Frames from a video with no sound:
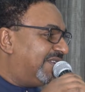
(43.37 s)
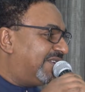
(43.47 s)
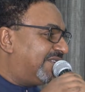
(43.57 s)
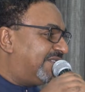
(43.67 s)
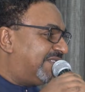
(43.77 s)

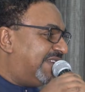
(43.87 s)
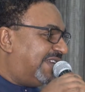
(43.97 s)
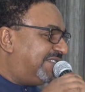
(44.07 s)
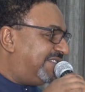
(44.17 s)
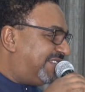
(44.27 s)
because he
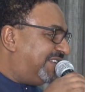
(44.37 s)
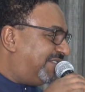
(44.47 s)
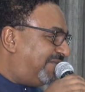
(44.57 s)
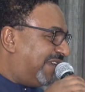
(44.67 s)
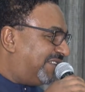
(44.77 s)
hasn't
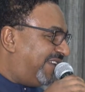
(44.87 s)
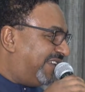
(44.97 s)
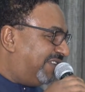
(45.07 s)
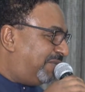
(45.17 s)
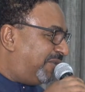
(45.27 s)
seen the fact that
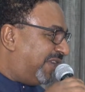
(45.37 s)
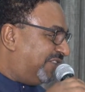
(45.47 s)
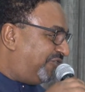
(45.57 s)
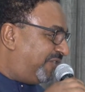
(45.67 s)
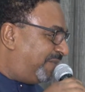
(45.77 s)
I gave him a
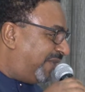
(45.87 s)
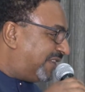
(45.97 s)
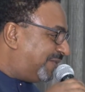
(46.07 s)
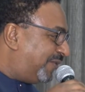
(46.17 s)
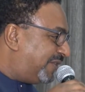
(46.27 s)
Nigerian
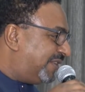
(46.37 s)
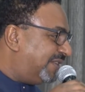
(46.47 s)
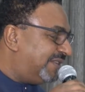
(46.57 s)
passport.